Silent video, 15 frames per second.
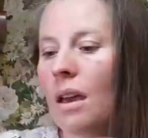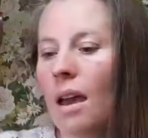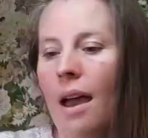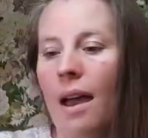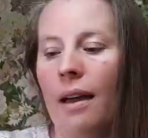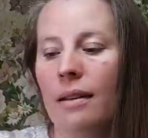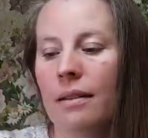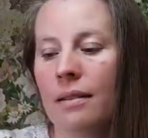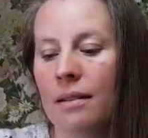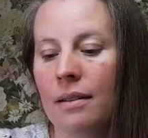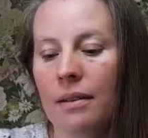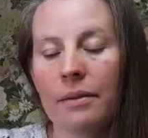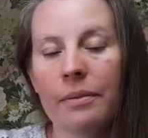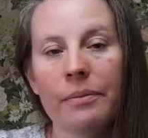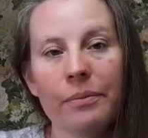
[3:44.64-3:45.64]
And
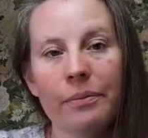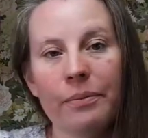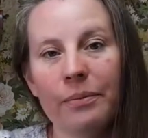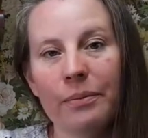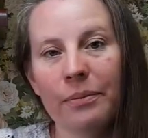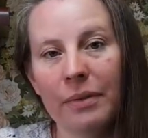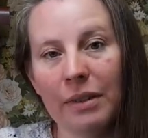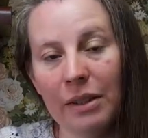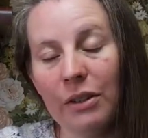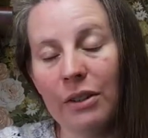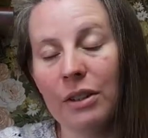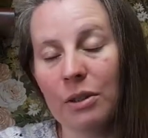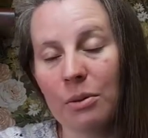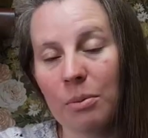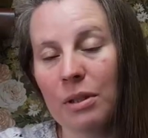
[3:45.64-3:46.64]
yeah,
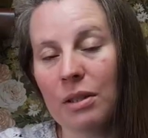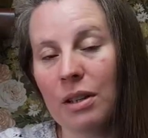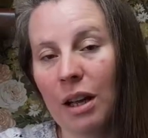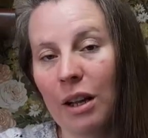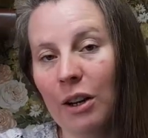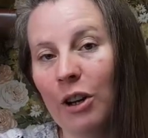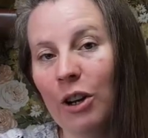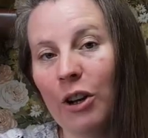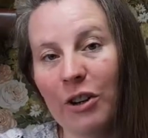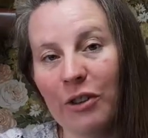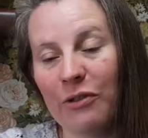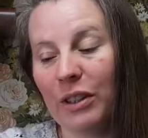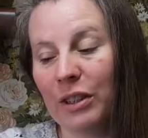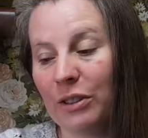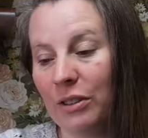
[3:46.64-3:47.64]
this was a lot of
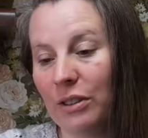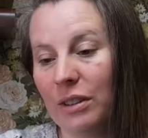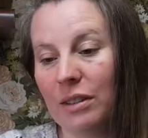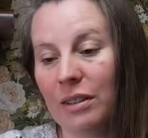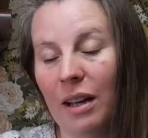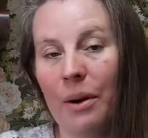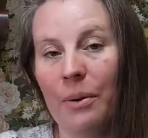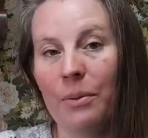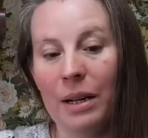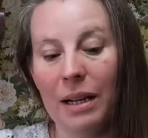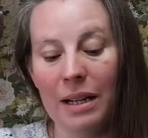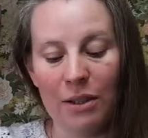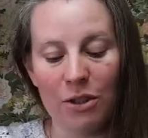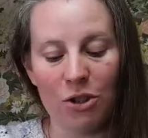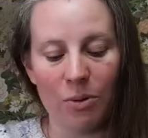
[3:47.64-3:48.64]
fun to knit. I really
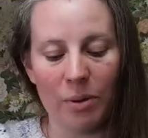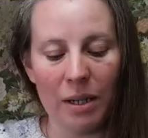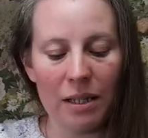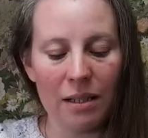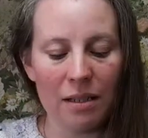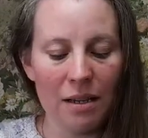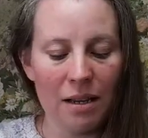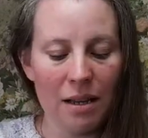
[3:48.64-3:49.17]
enjoy it.